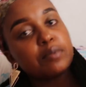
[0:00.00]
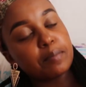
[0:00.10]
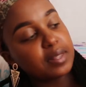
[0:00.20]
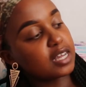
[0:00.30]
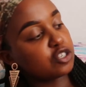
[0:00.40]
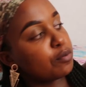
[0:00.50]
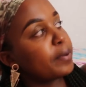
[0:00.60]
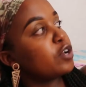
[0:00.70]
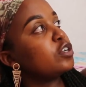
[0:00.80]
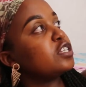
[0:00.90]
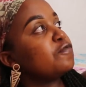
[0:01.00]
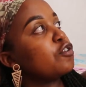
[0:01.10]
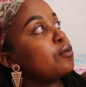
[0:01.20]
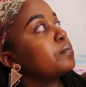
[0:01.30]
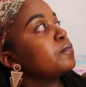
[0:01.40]
remember that shop I got it
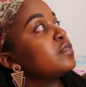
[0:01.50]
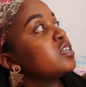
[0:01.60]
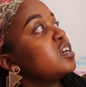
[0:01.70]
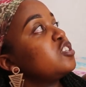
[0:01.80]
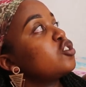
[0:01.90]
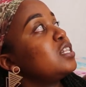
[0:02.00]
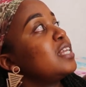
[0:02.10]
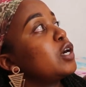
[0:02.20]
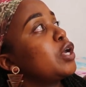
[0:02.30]
from. It's called the